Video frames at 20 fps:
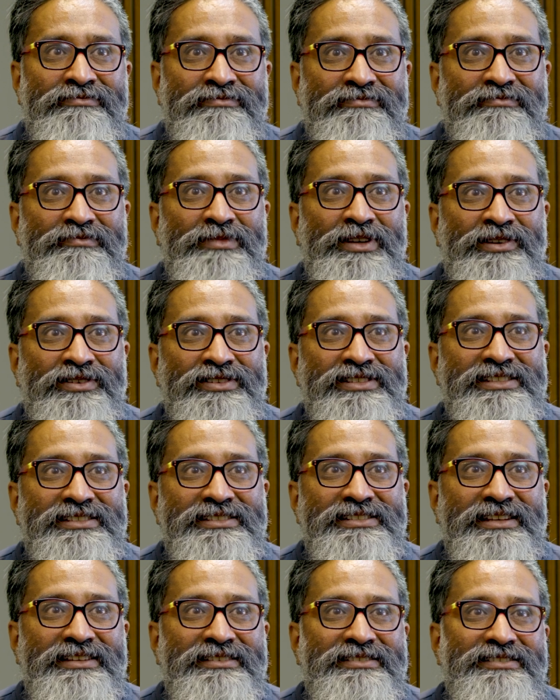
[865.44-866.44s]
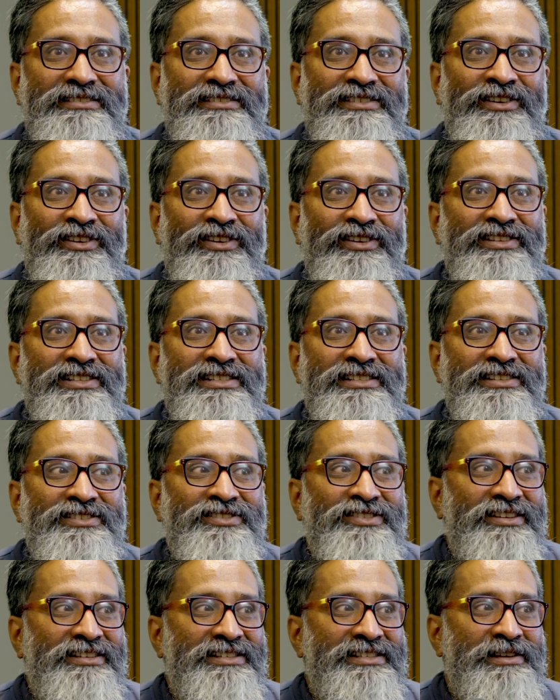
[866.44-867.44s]
Because it
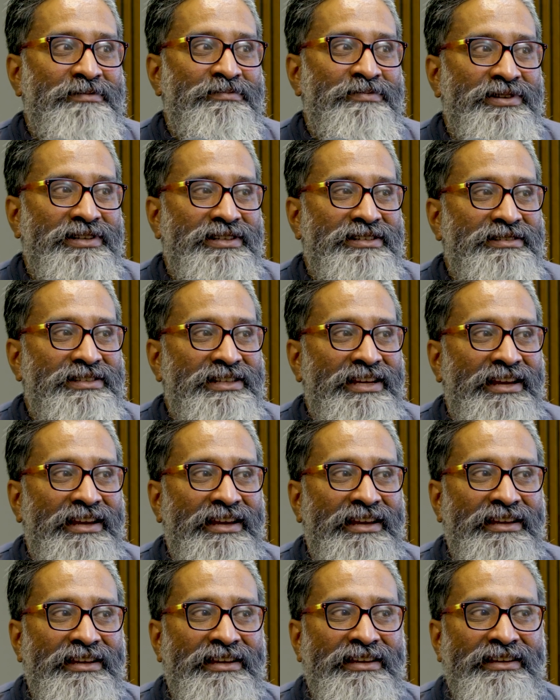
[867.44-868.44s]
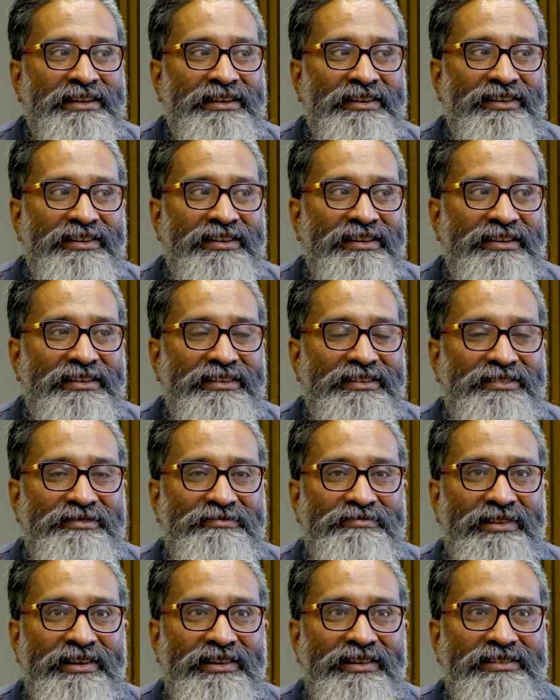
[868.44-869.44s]
sits on a separate
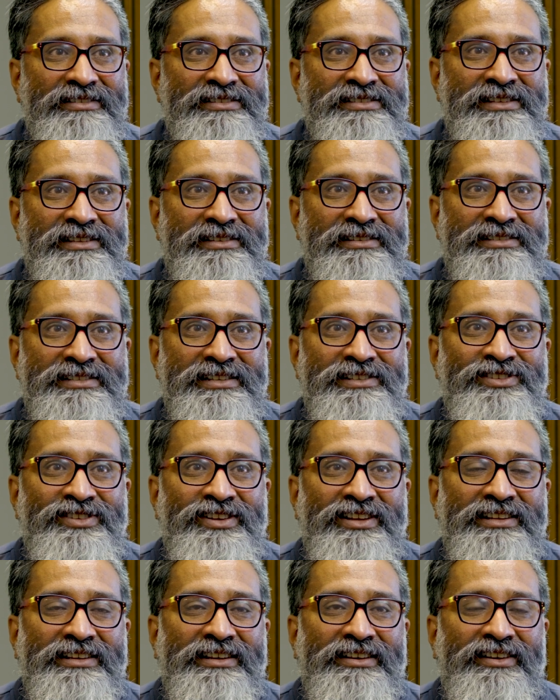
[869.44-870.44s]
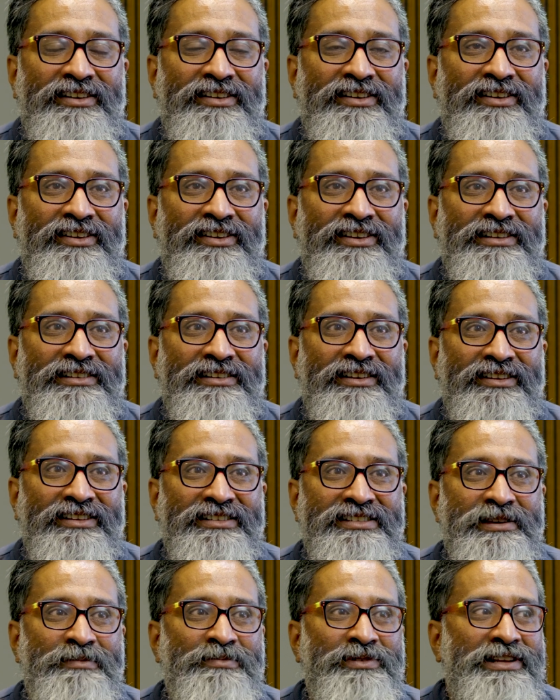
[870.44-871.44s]
it sits on a
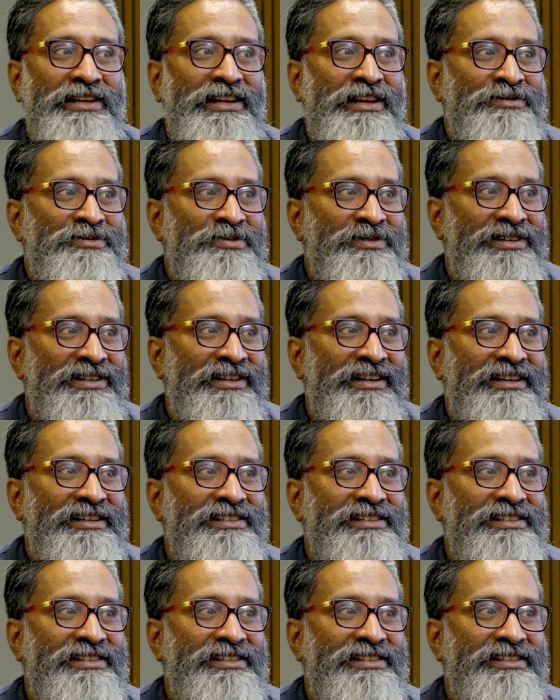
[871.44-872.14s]
separate network.